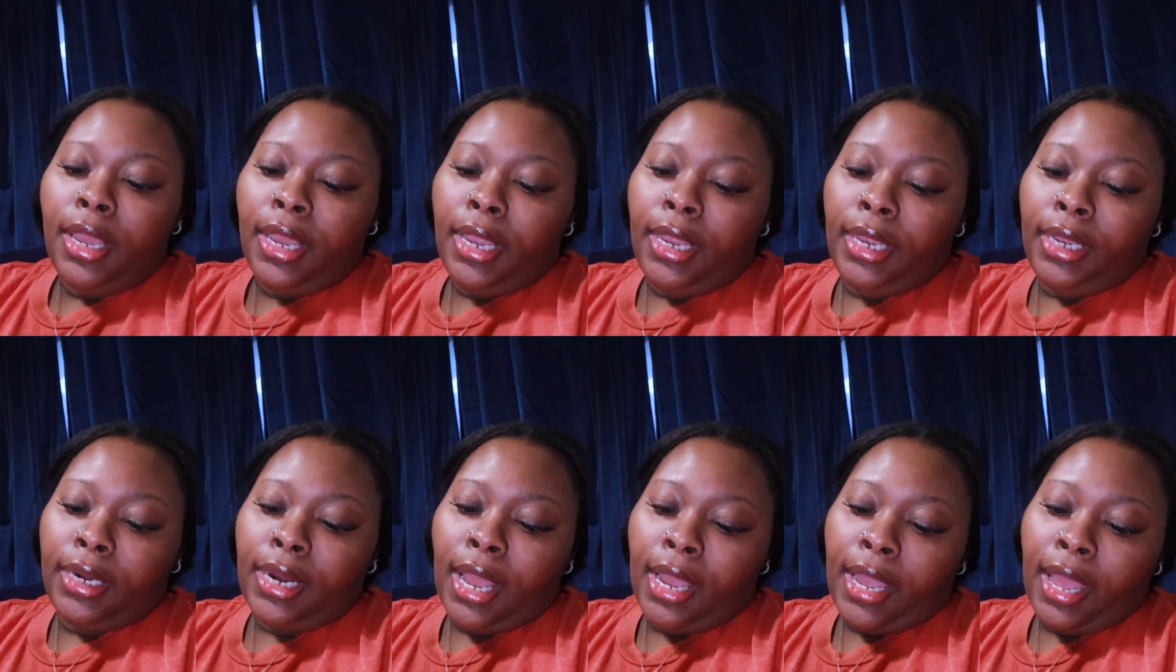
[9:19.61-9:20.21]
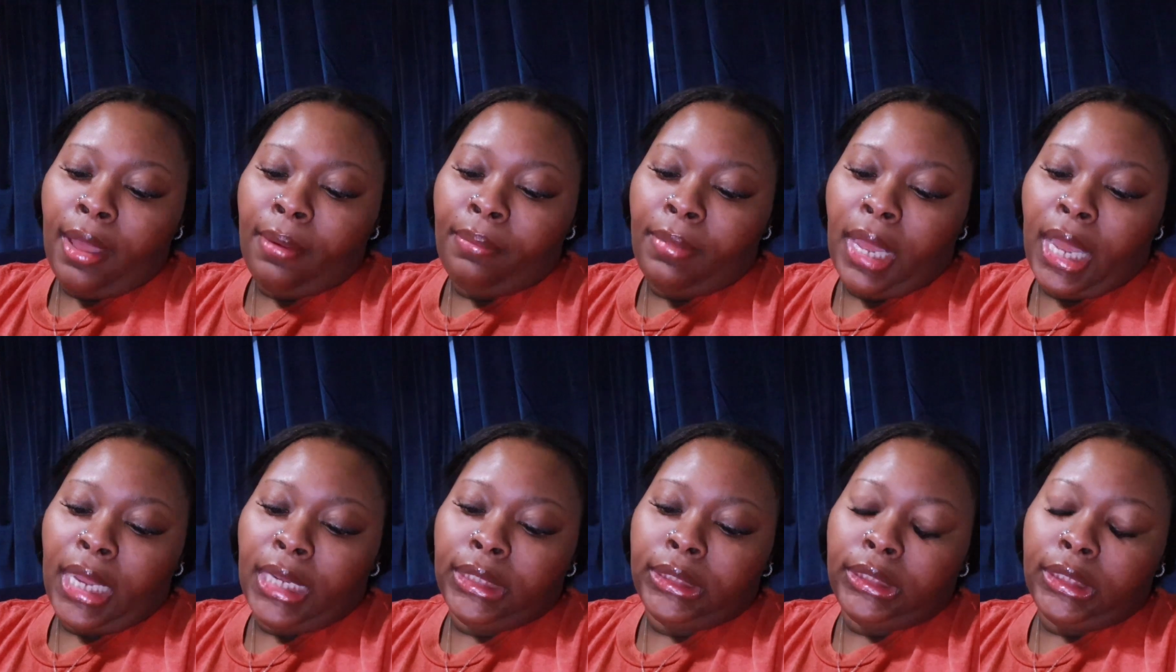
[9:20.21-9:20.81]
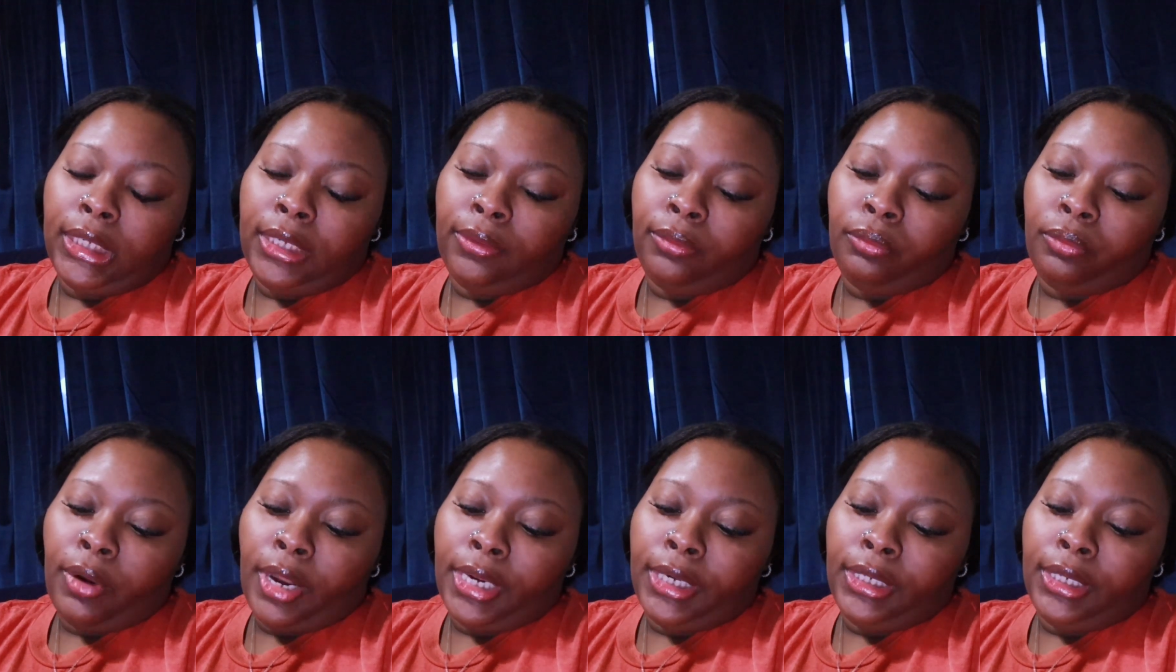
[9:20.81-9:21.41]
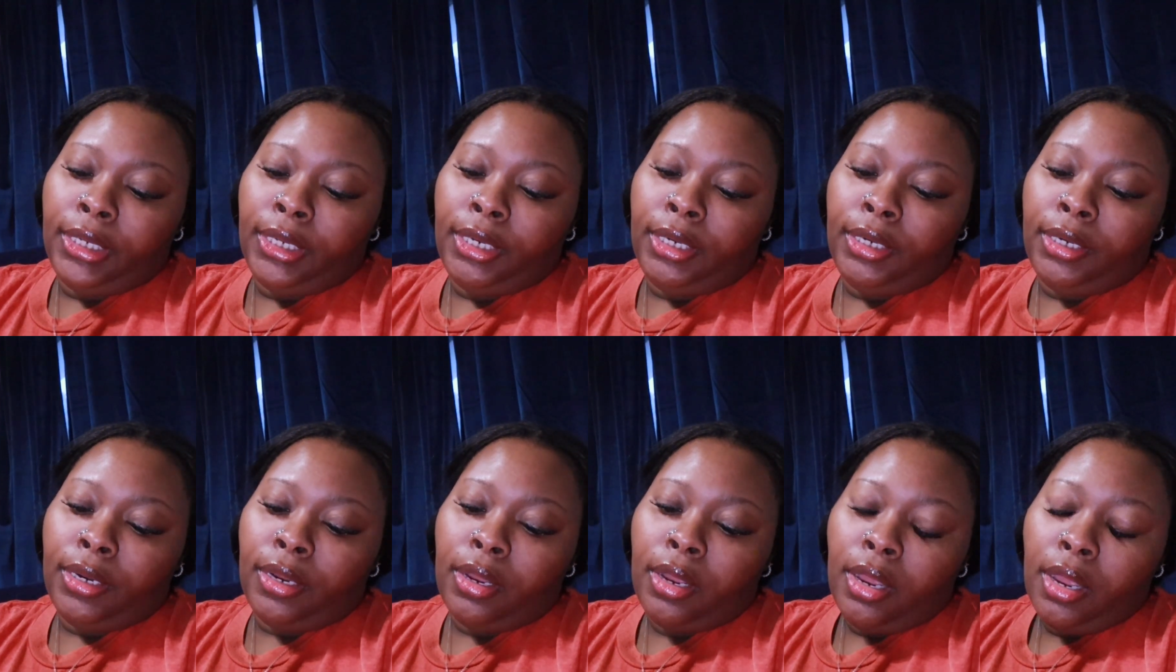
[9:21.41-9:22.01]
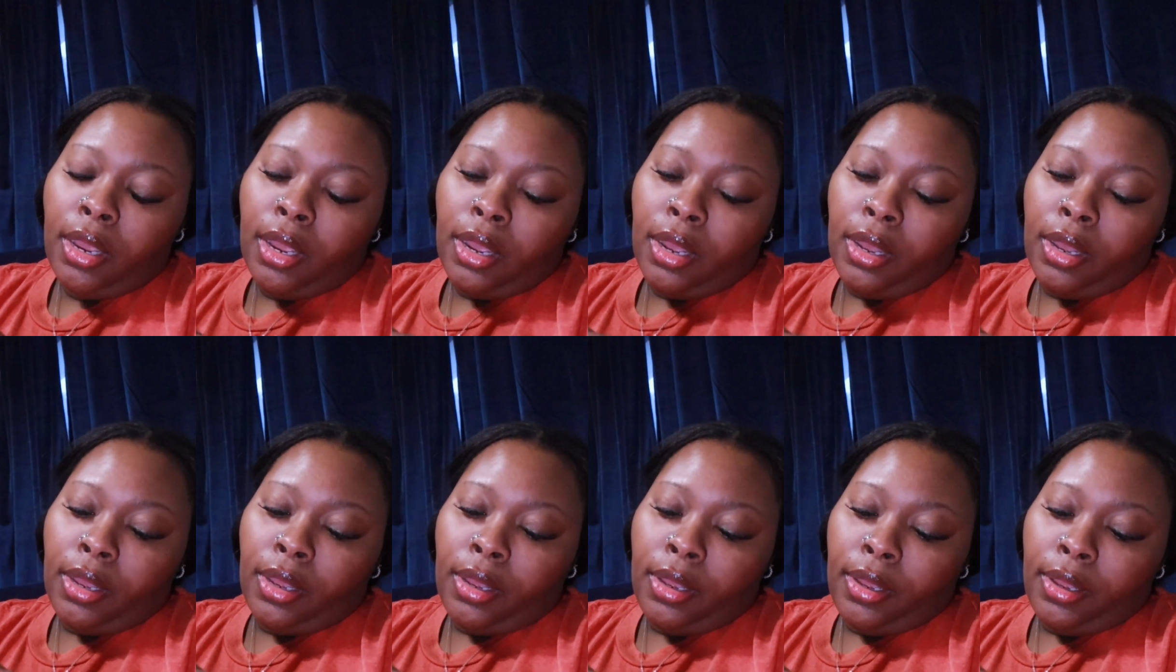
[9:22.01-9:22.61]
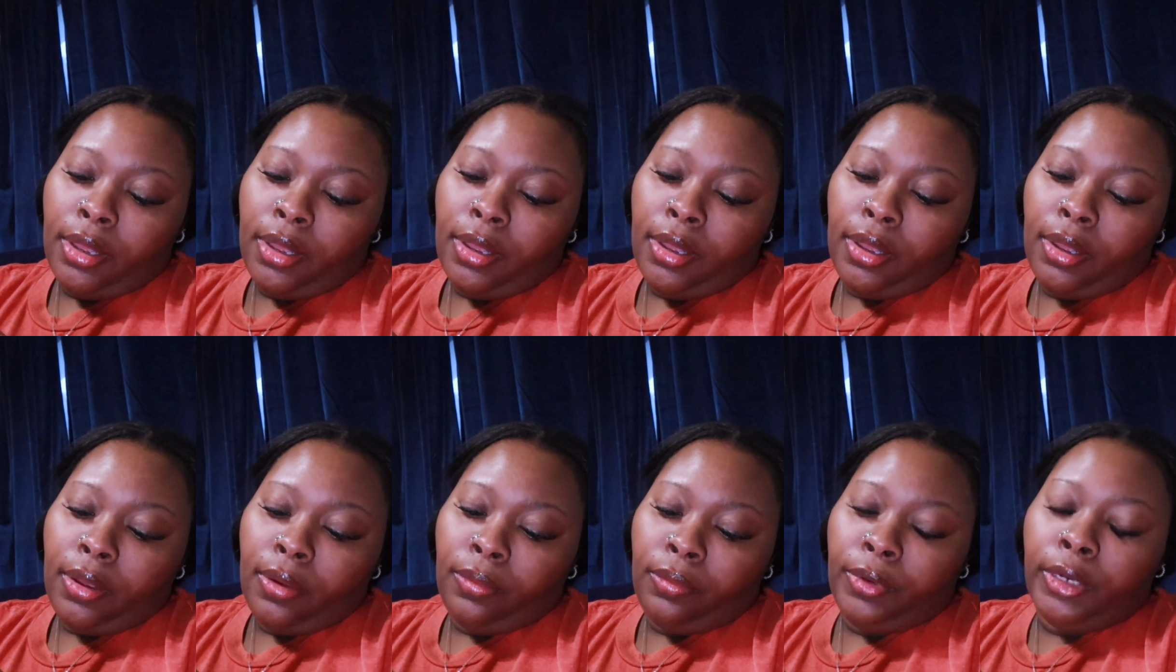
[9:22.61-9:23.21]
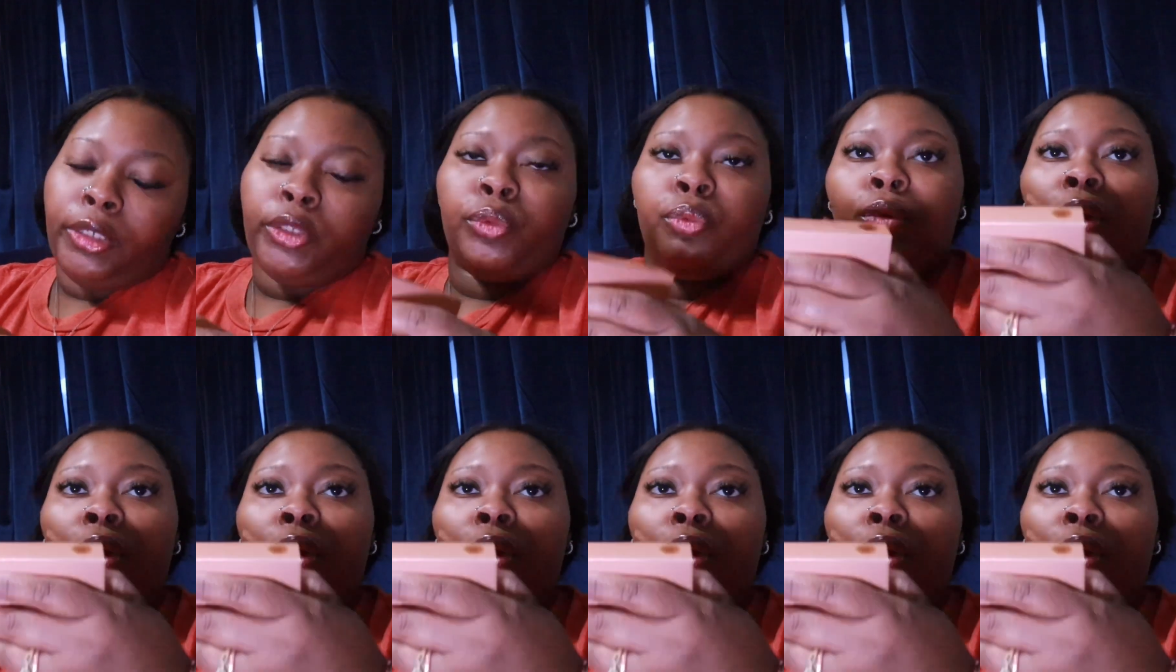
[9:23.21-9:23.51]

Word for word: and I got mine in Radiant uh, Rich